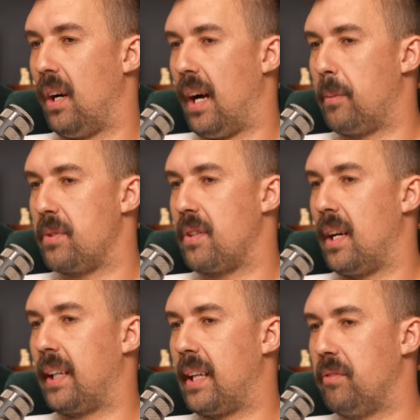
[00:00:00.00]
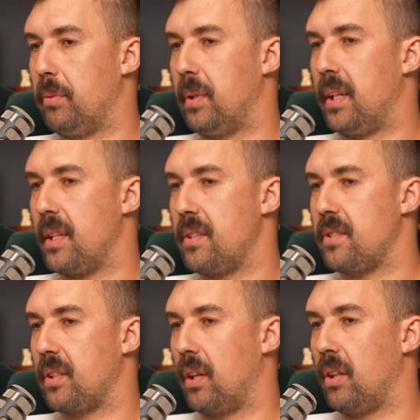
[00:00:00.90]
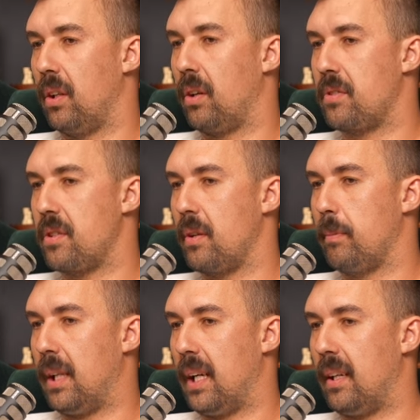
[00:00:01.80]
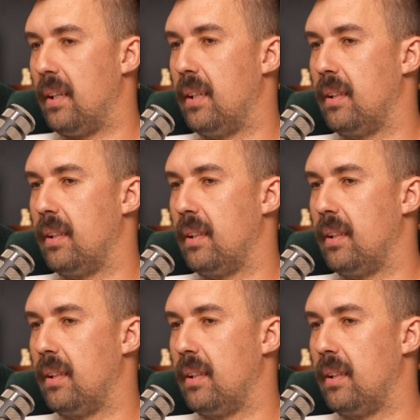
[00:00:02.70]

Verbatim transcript: I was like, everybody needs to go long-term play.